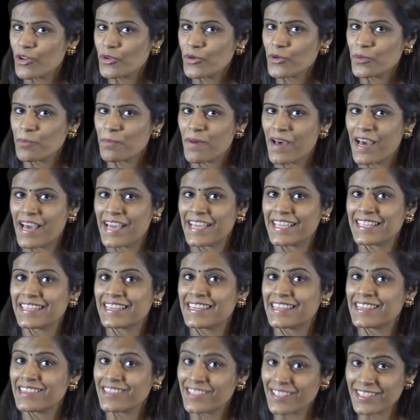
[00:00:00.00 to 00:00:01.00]
followed
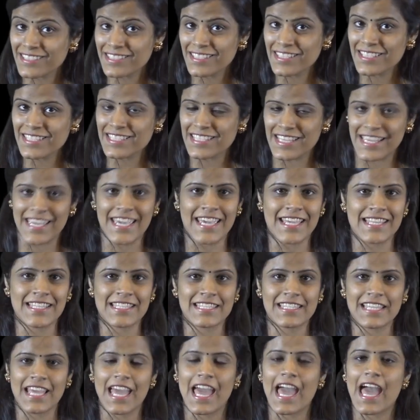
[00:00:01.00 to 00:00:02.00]
by 30
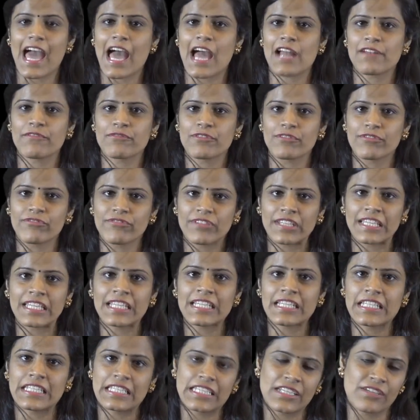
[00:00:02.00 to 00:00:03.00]
seconds at
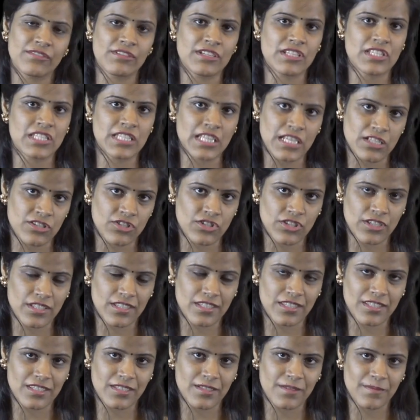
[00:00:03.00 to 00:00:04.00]
15 degrees
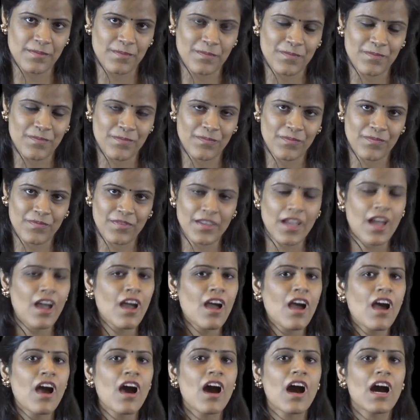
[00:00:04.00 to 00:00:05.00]
Celsius.
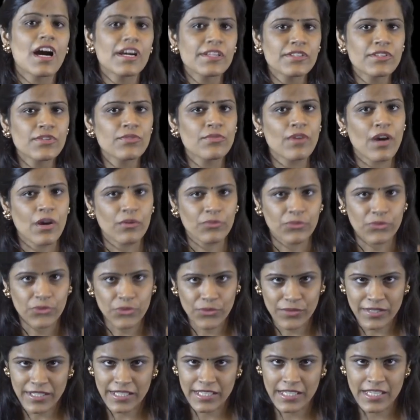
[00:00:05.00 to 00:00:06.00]
Under
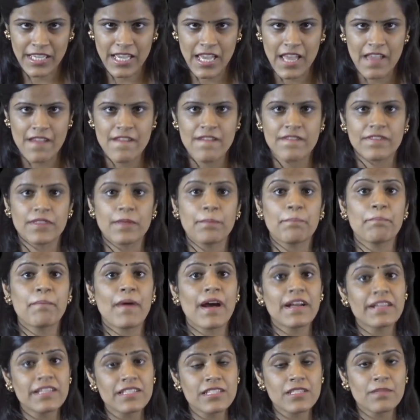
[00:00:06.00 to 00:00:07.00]
round 3, the
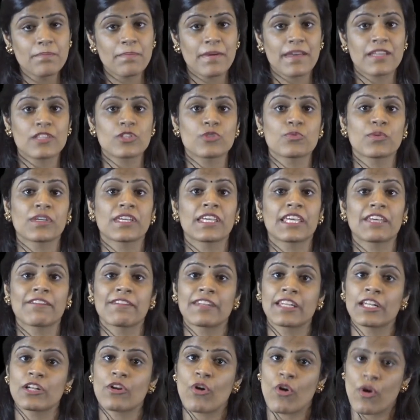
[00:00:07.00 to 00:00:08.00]
participants were
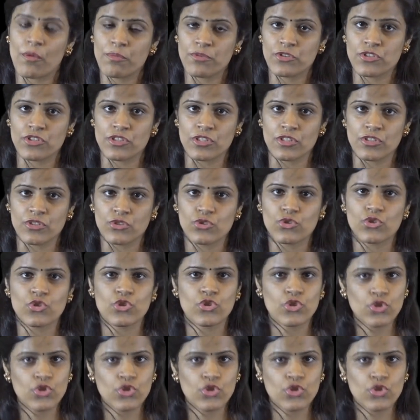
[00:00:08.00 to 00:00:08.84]
given an option